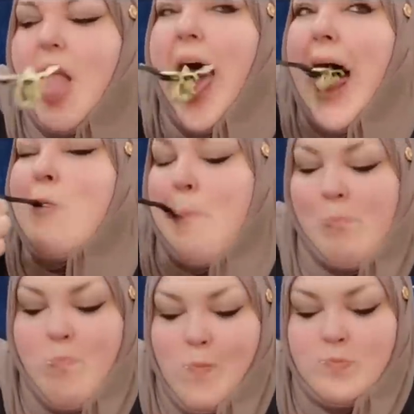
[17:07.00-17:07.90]

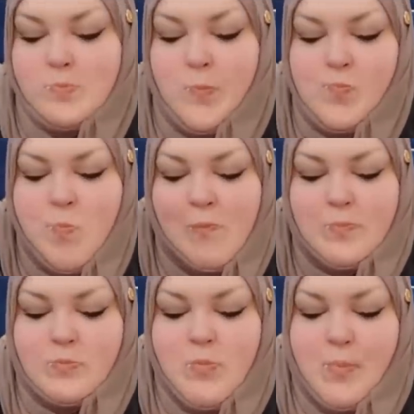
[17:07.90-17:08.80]

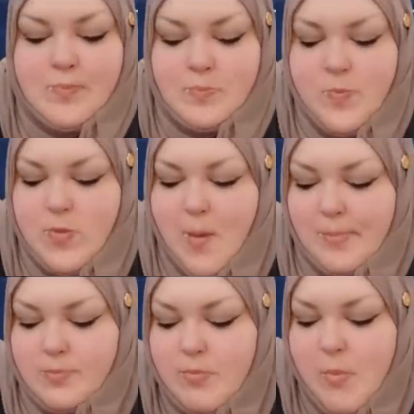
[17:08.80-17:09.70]

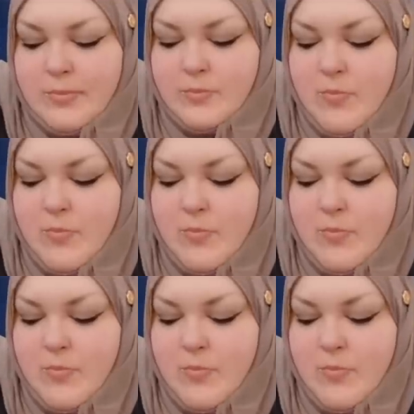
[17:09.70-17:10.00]
[no speech]